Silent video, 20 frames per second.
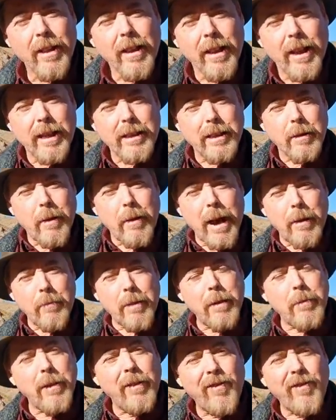It's about
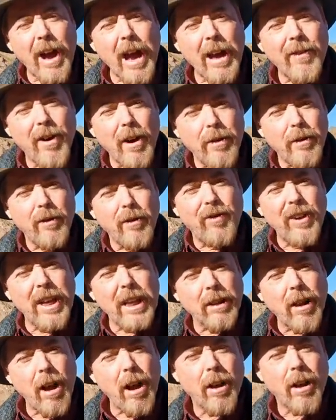maybe 500 feet
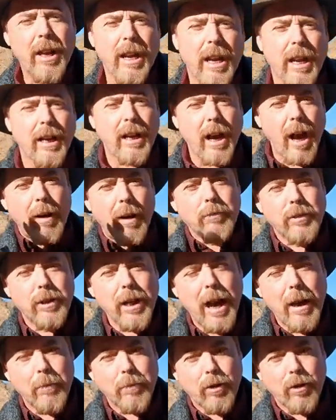long and it comes
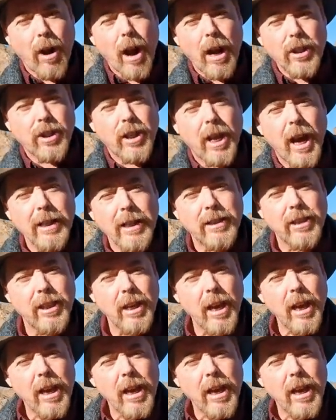up, cross-cuts